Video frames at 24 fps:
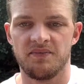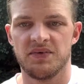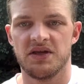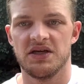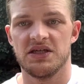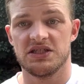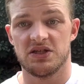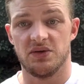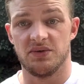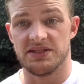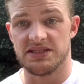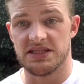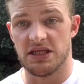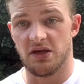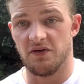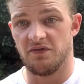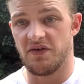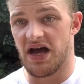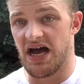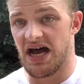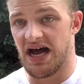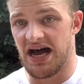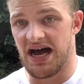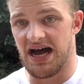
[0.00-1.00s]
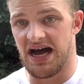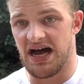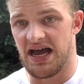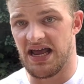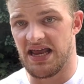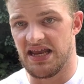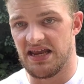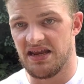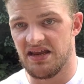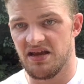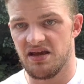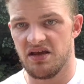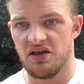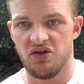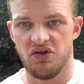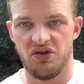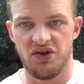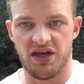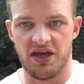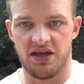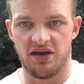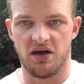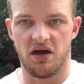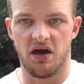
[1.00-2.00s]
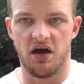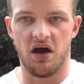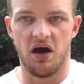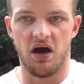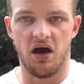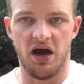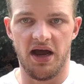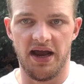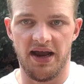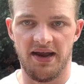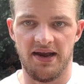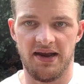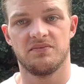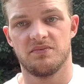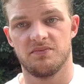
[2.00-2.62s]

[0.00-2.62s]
So instead of I, you get I.